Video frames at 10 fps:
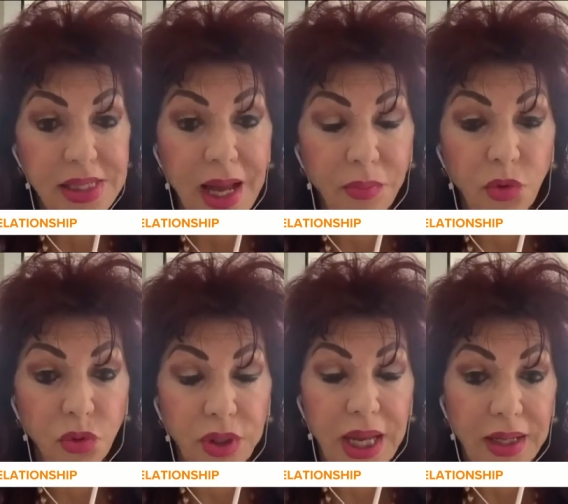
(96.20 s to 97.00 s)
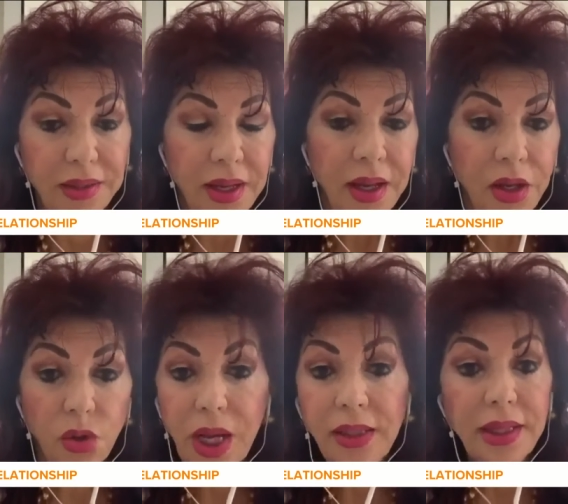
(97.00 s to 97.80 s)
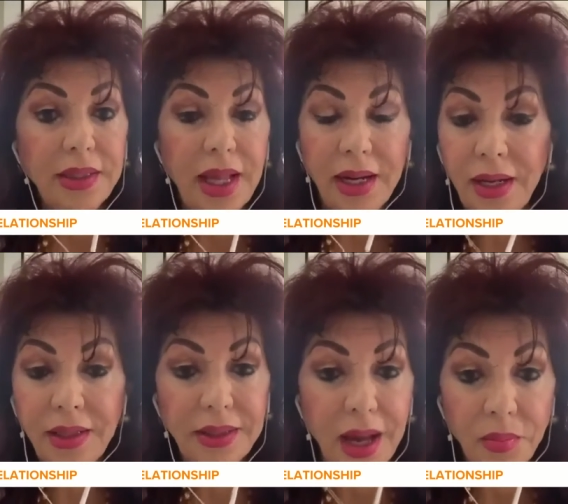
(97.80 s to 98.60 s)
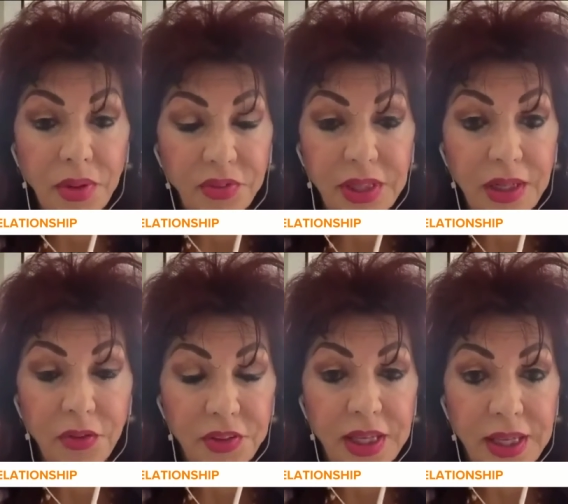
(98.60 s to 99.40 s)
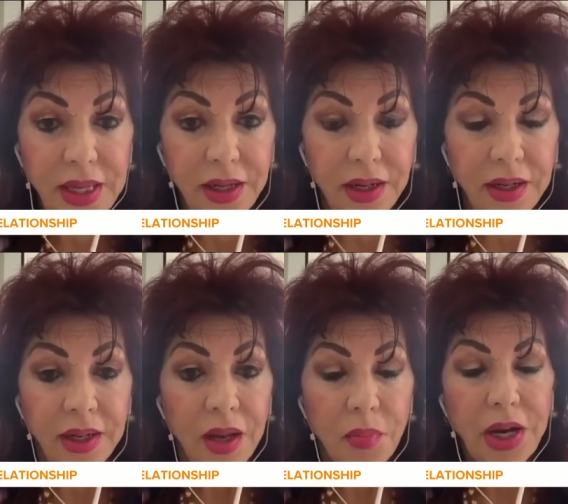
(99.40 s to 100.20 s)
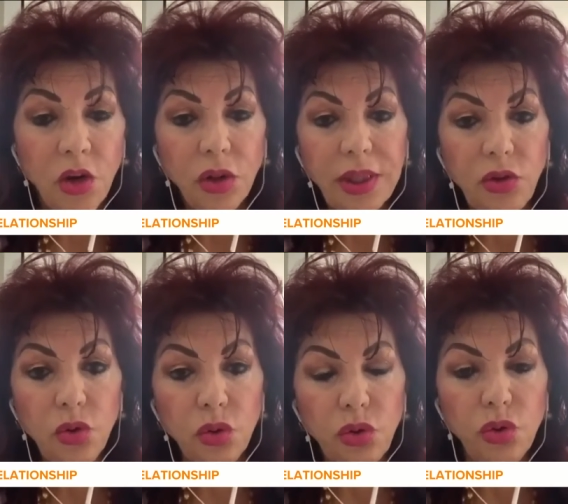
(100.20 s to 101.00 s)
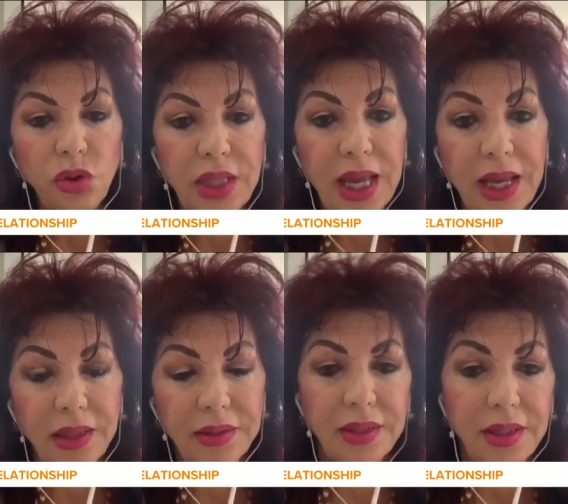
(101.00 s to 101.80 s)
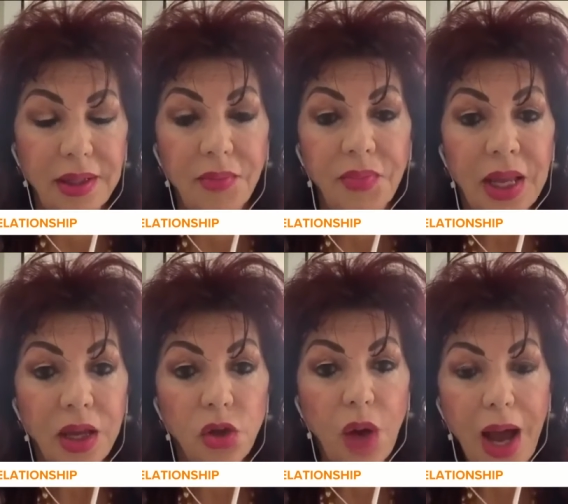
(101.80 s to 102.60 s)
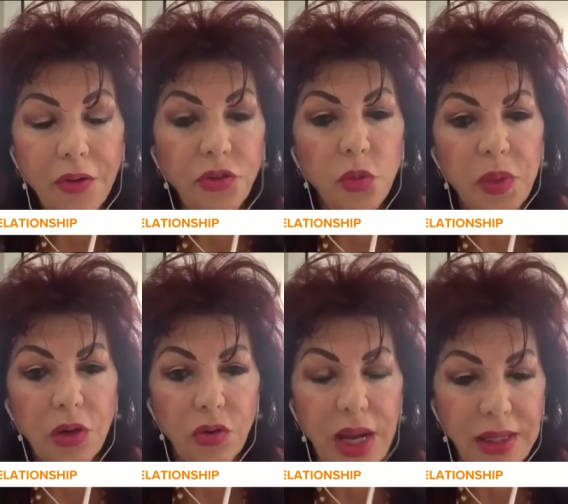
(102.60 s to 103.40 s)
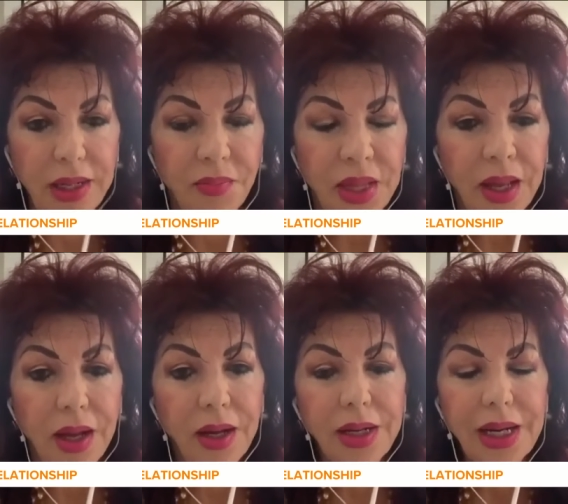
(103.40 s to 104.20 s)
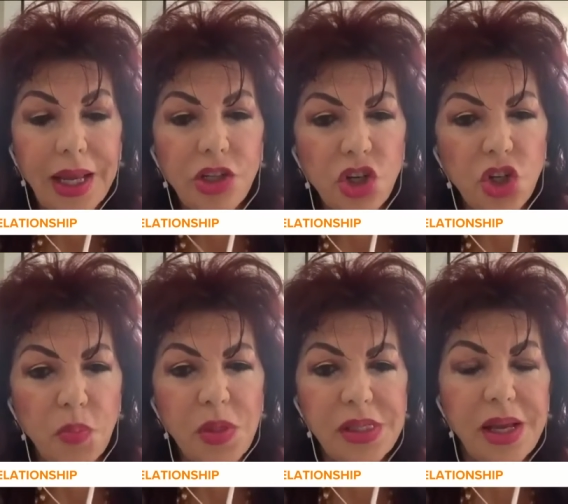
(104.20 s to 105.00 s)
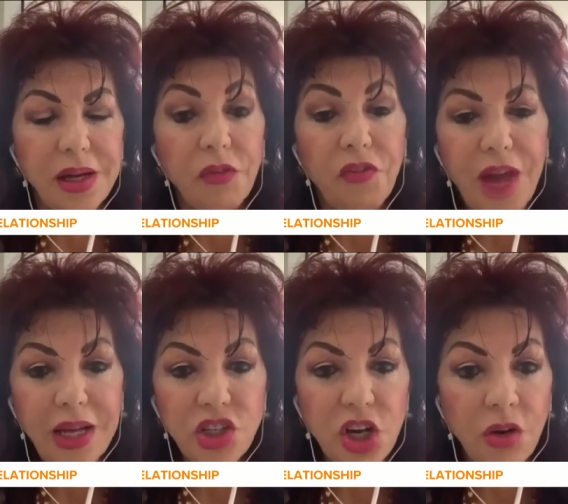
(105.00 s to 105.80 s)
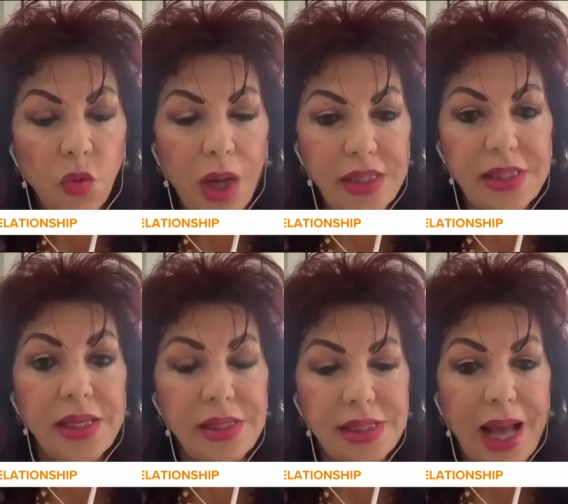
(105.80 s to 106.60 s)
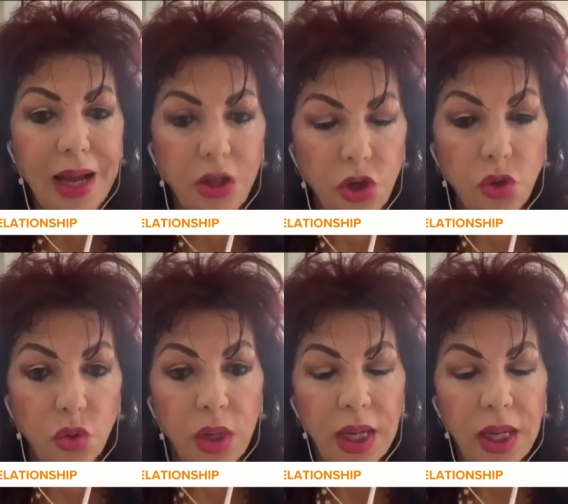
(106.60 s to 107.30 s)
time to date. You can date at any time of the of the year, but in order to to date, um, you have to be ready. A relationship is a reflection of what's inside you.